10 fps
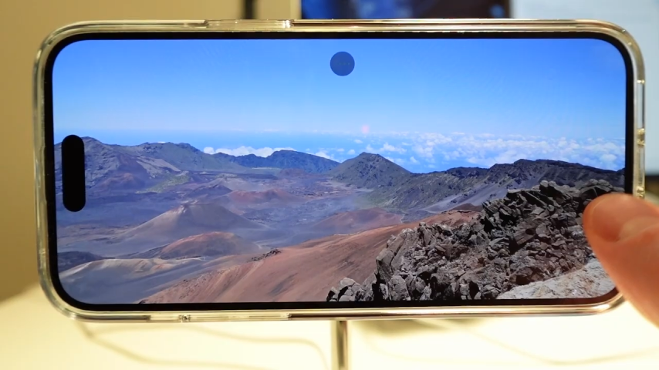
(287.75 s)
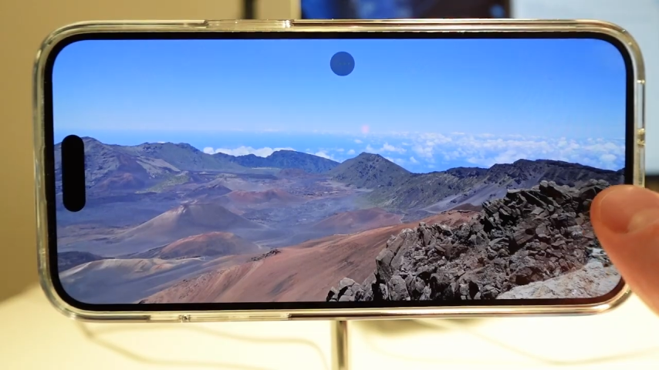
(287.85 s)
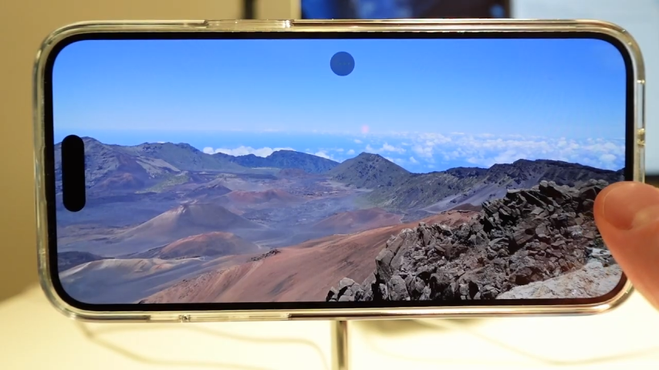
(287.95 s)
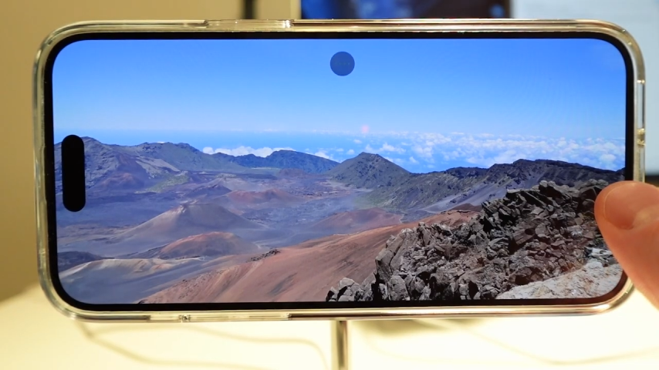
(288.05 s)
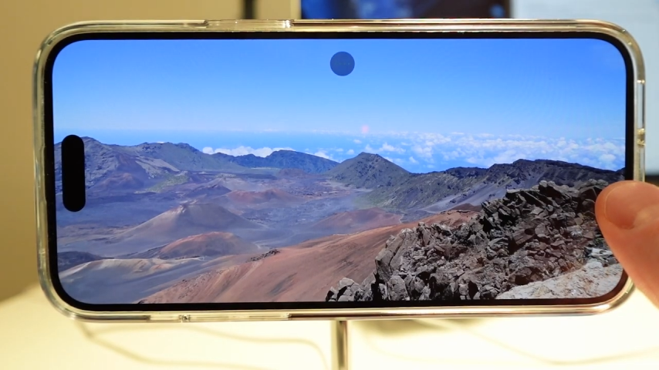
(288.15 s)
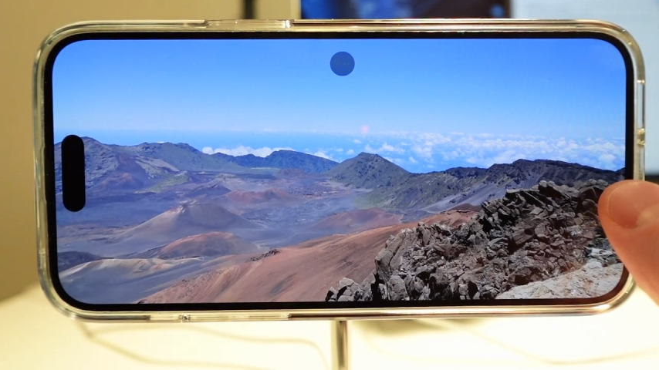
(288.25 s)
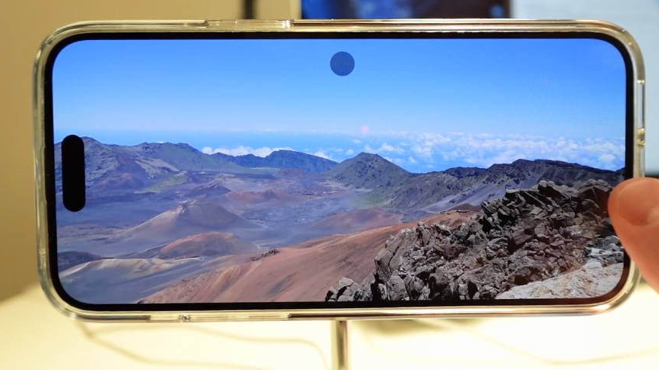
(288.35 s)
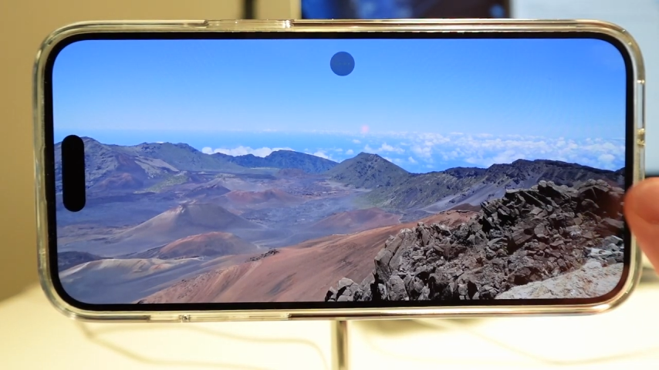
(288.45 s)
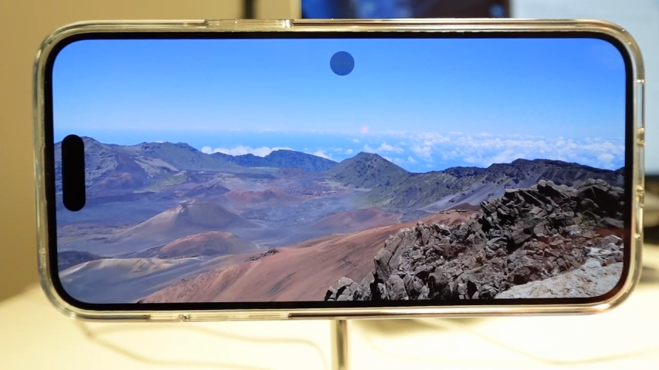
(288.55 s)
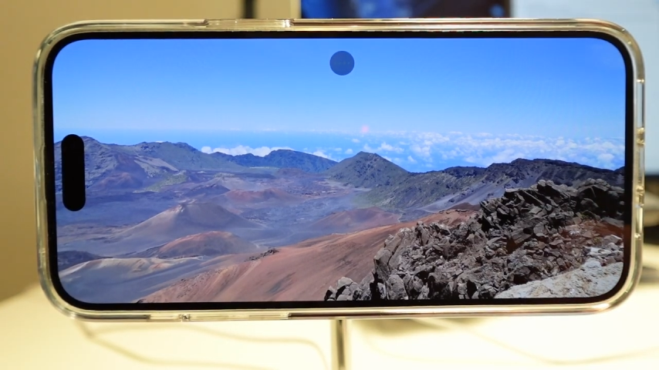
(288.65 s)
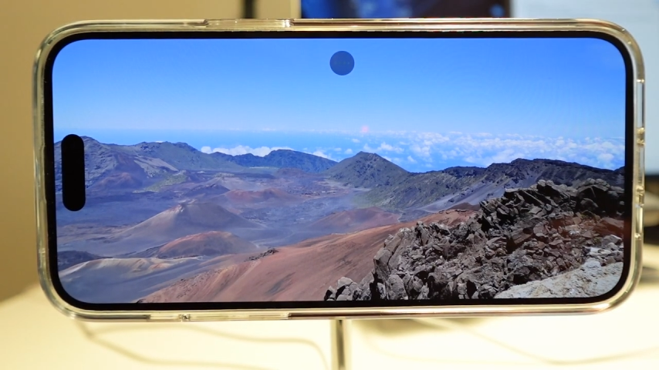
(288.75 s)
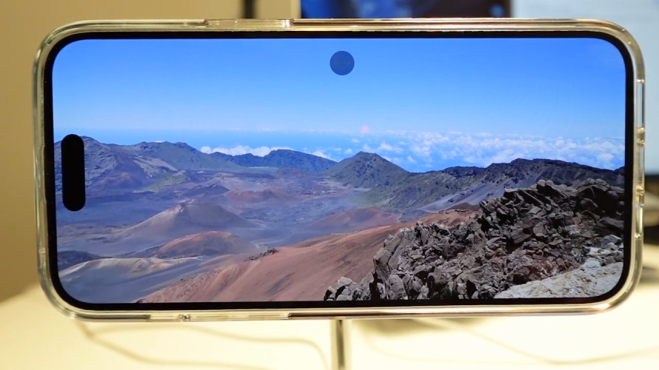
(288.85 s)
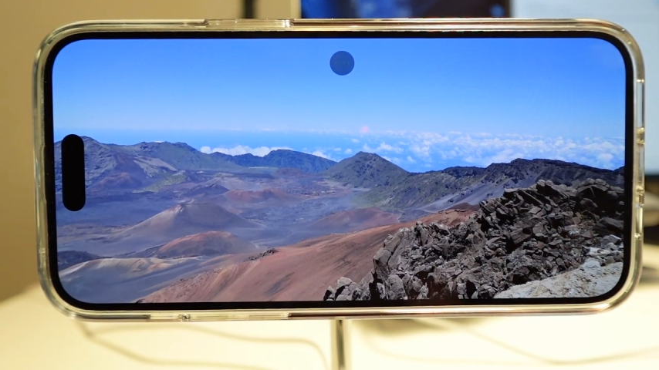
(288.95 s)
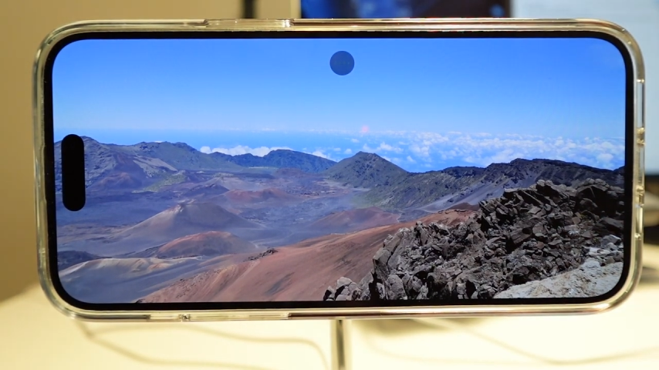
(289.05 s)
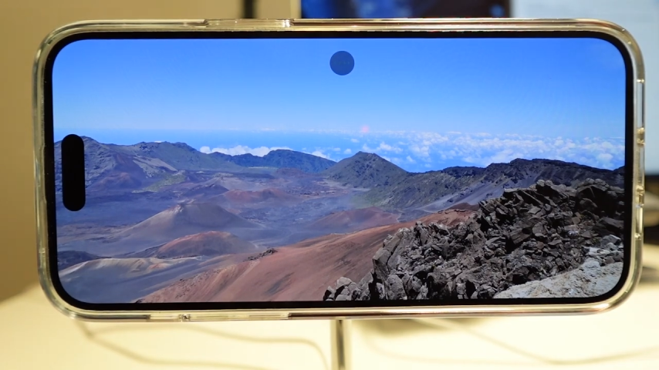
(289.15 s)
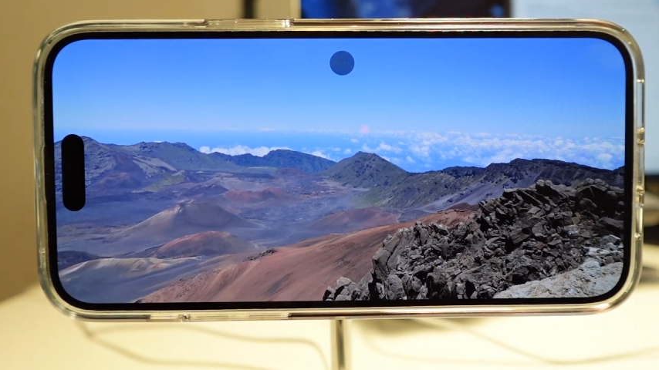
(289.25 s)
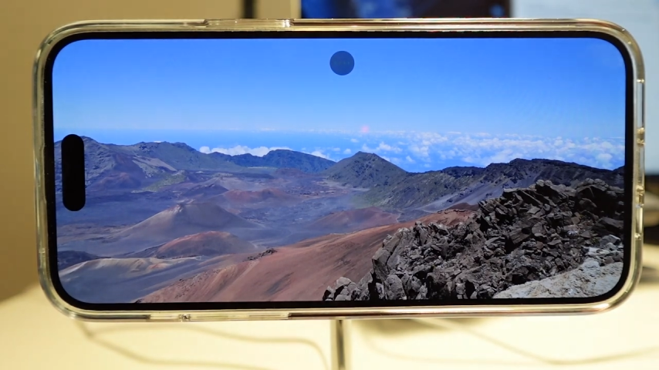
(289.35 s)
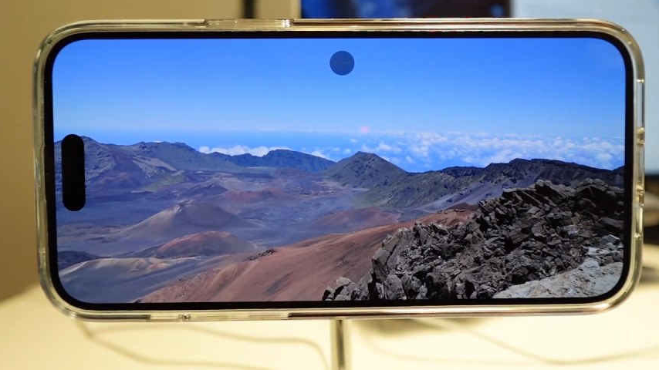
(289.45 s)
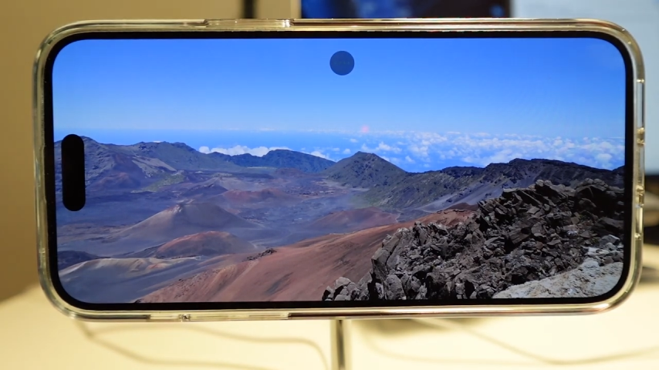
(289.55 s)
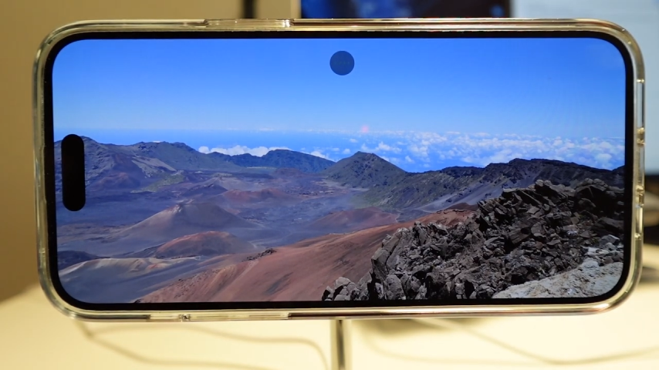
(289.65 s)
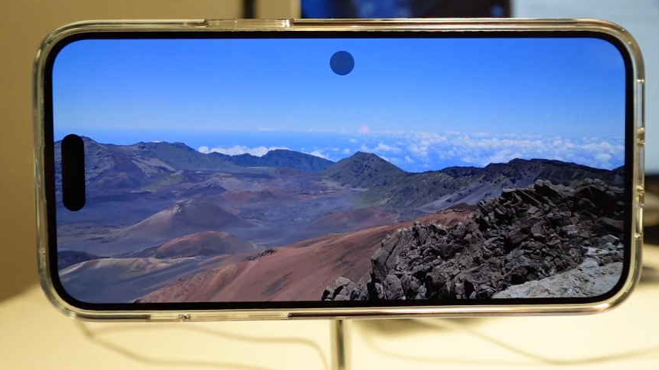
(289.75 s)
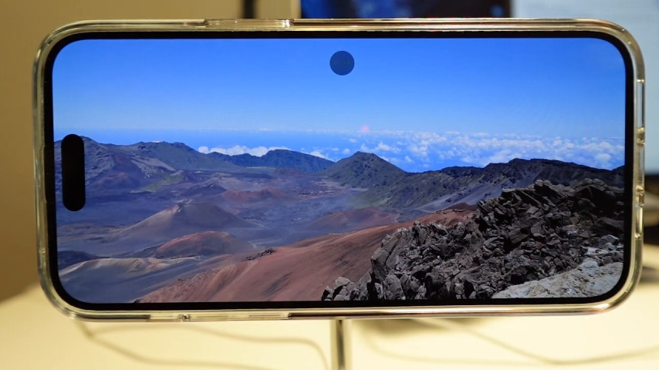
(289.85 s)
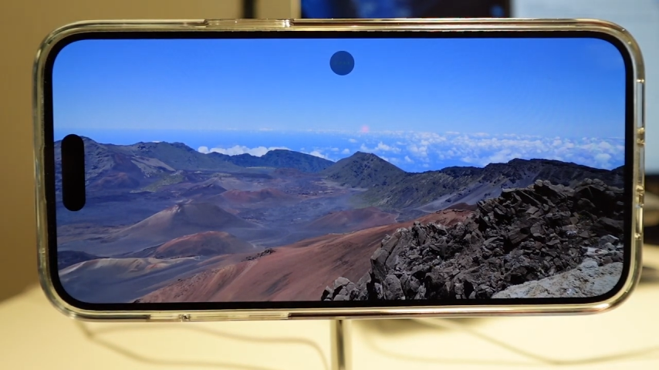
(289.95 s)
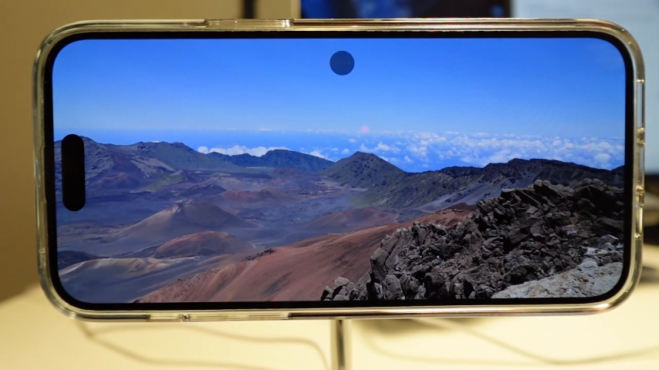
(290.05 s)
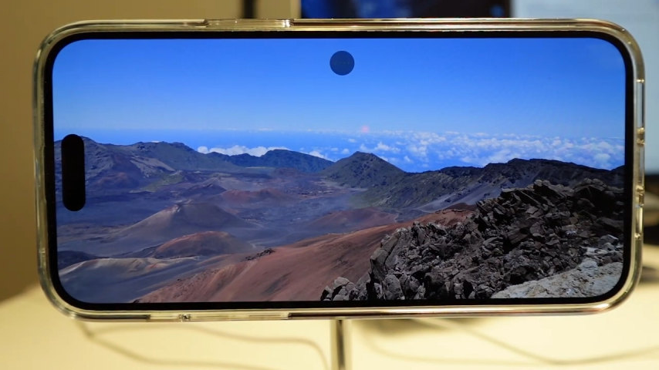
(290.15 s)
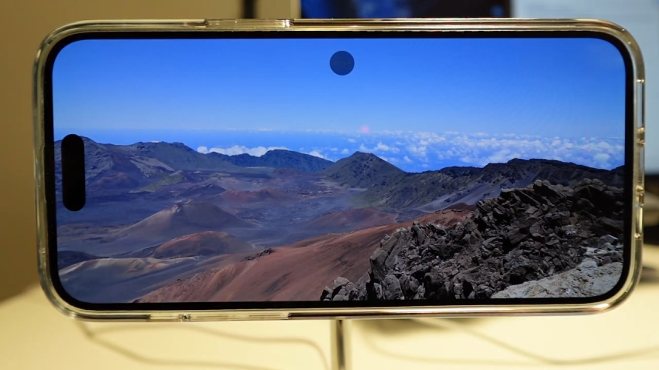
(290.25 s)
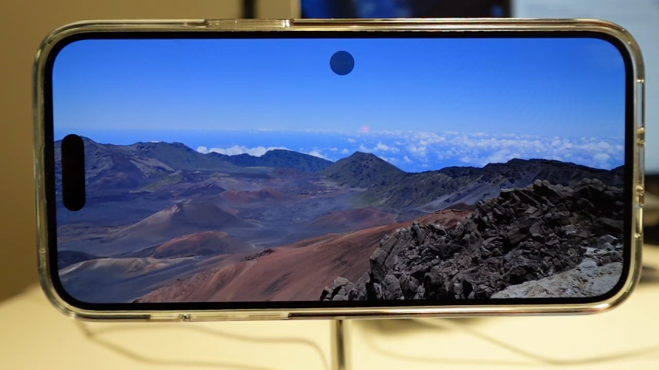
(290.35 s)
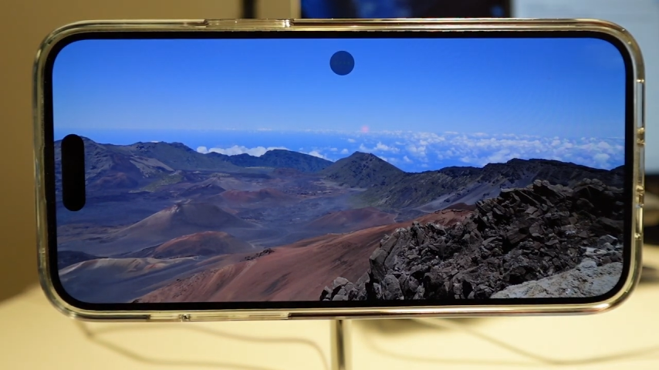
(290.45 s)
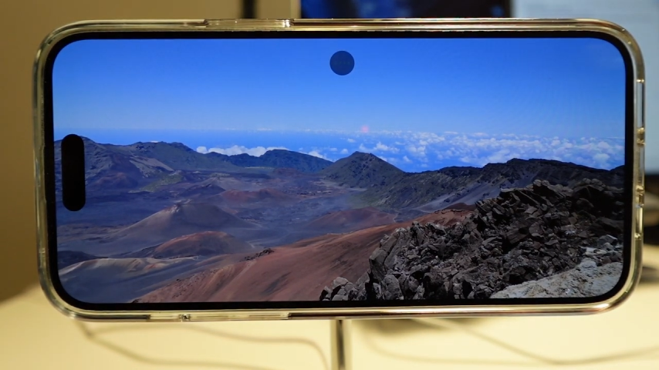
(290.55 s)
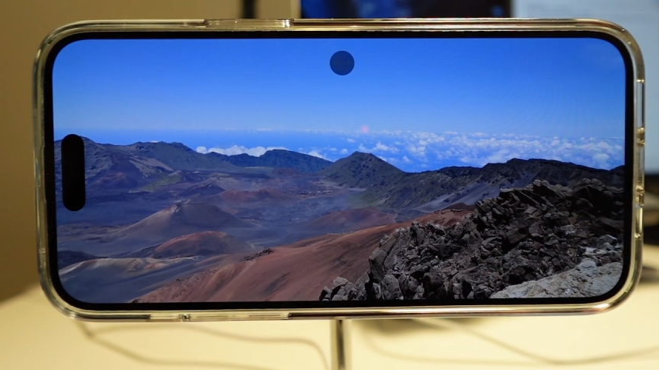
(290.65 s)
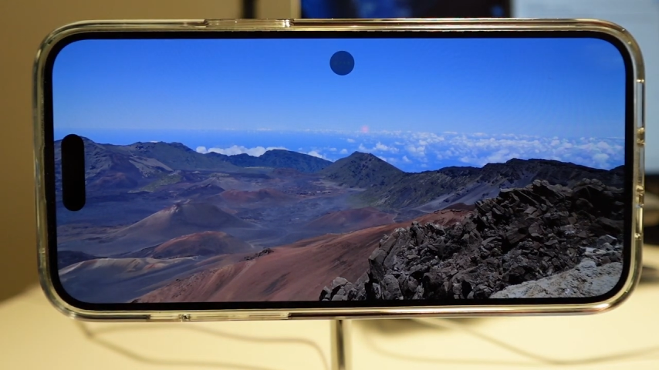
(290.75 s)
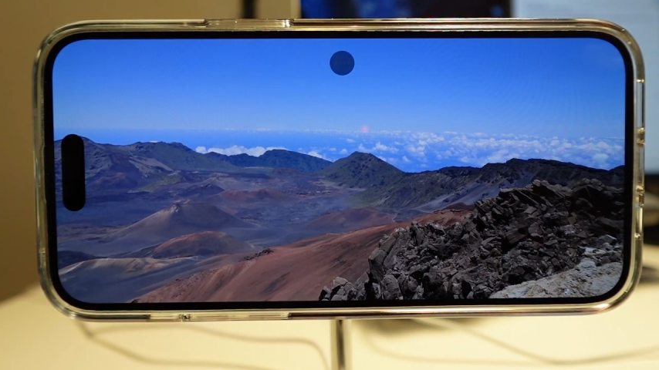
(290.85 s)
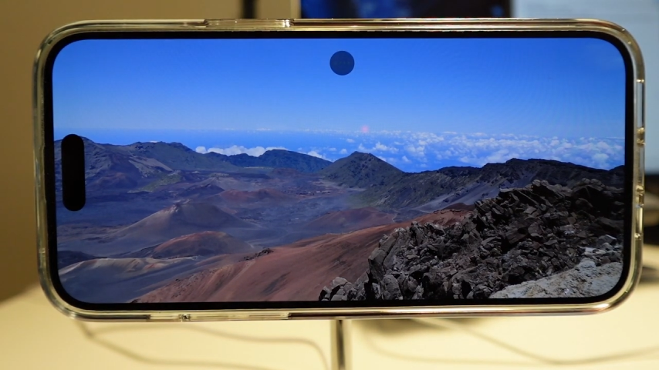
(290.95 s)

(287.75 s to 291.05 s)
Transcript: [unreadable: no face in view]